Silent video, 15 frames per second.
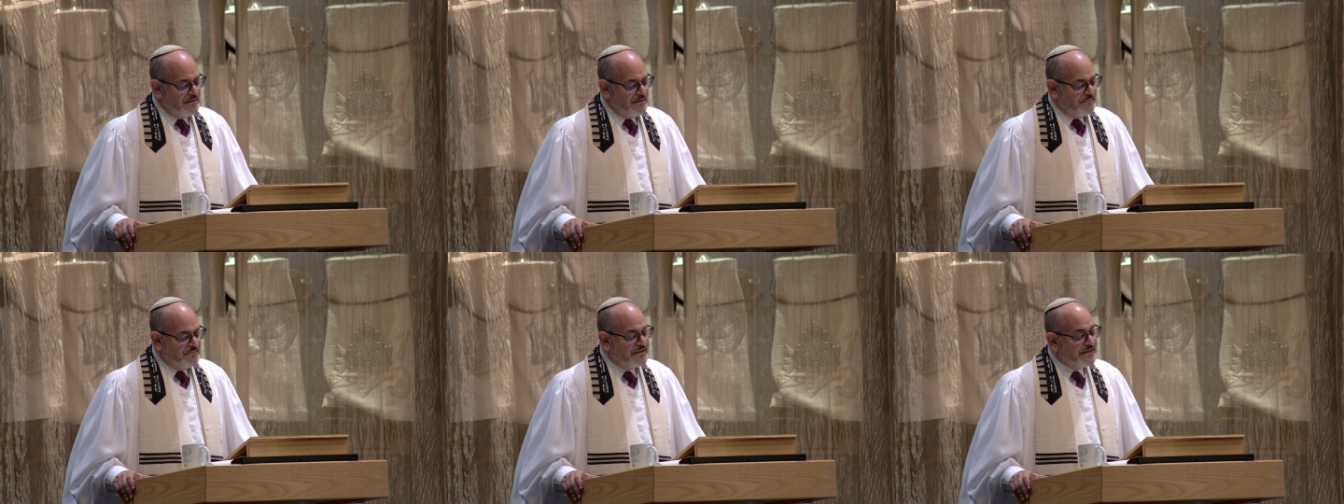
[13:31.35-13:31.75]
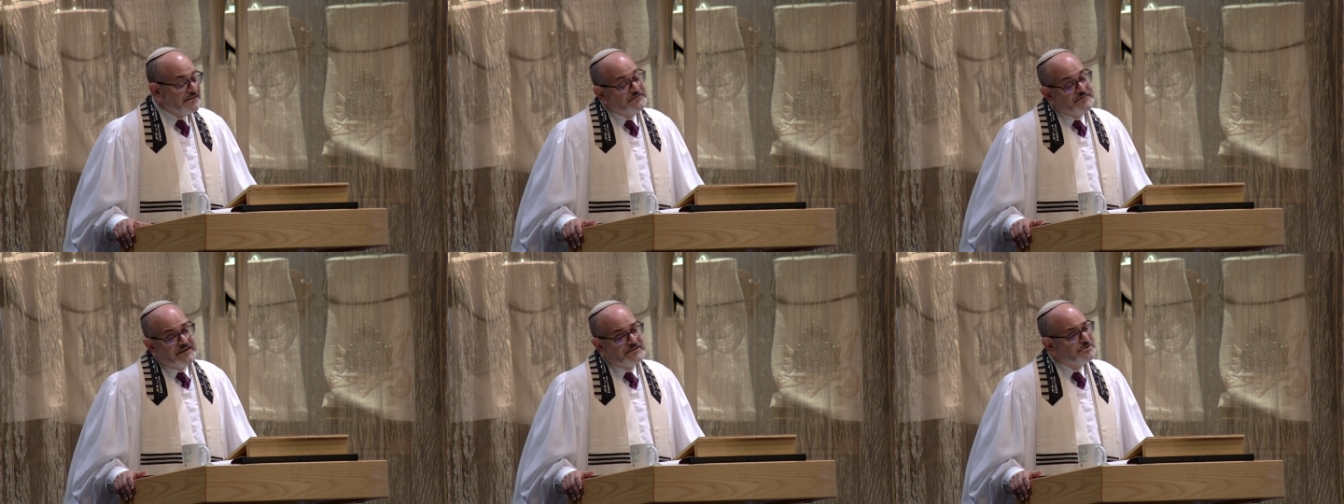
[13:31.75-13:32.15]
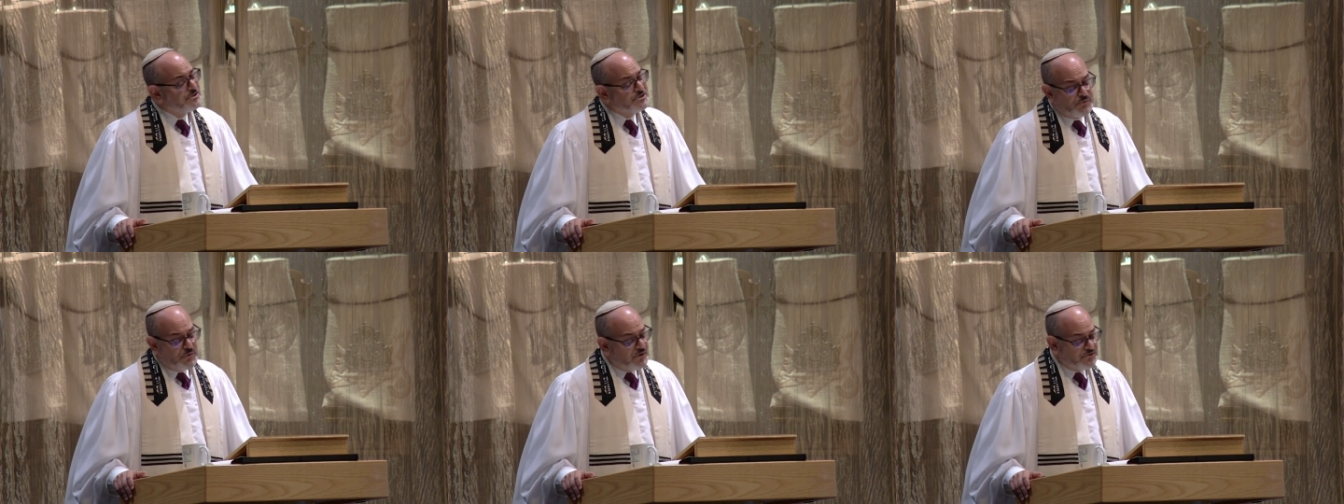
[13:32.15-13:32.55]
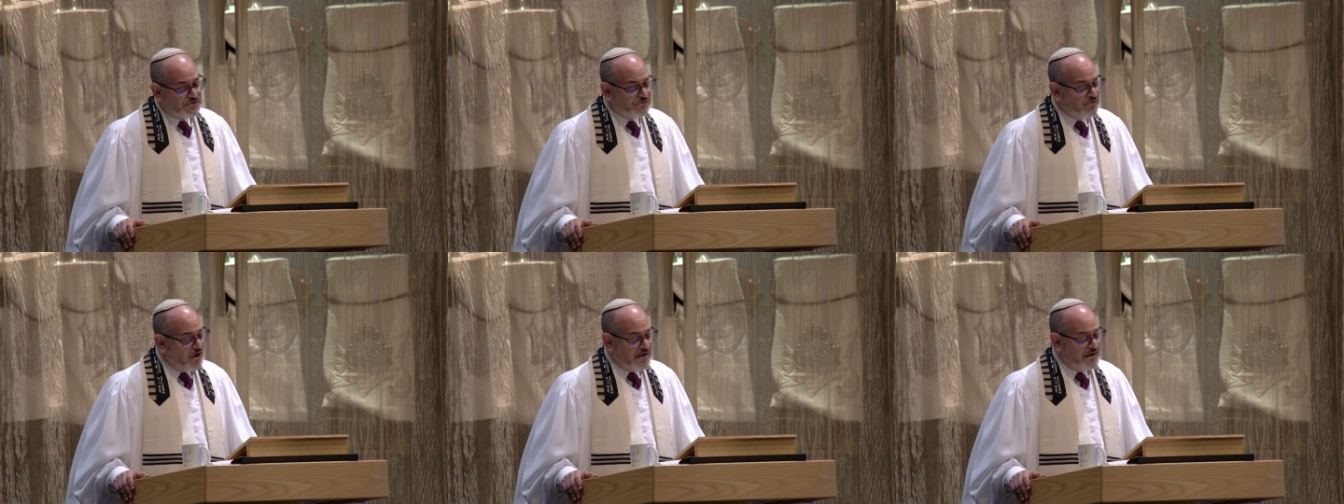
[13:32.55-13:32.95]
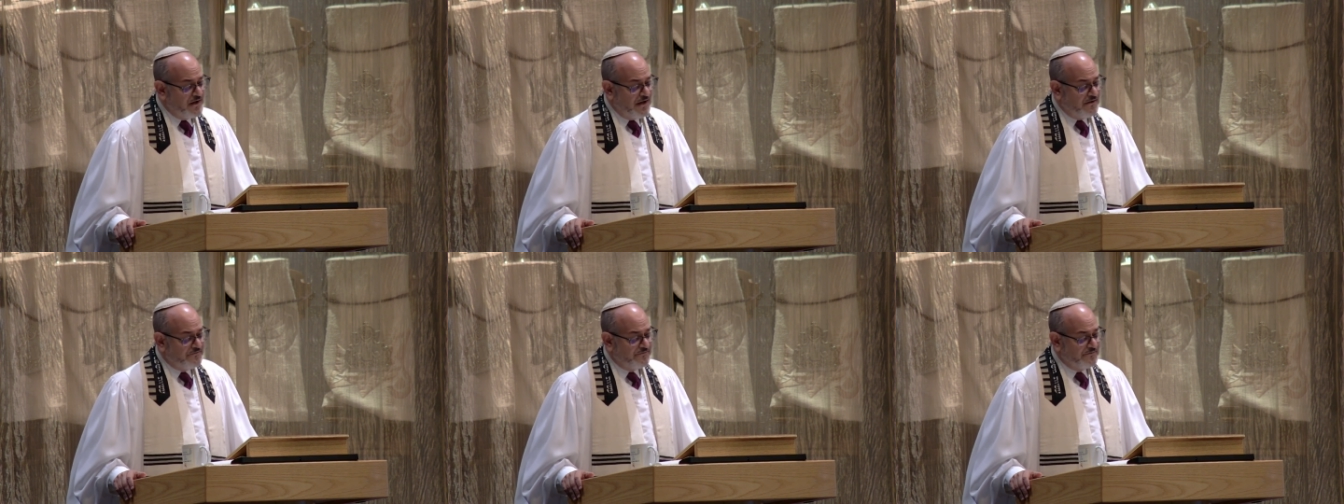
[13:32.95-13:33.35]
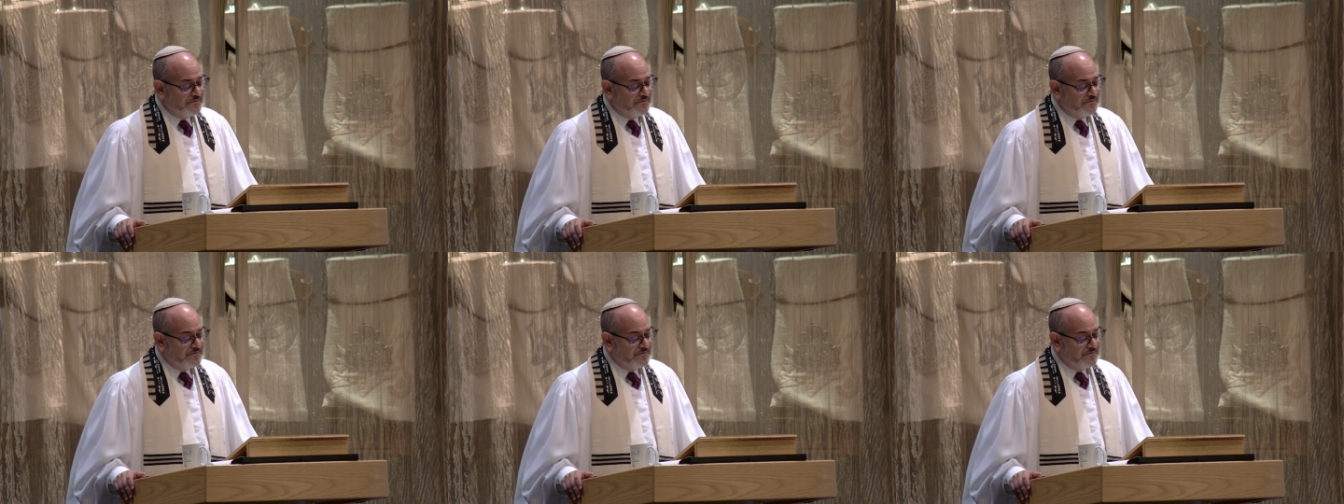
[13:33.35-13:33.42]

But these vessels weren't strong enough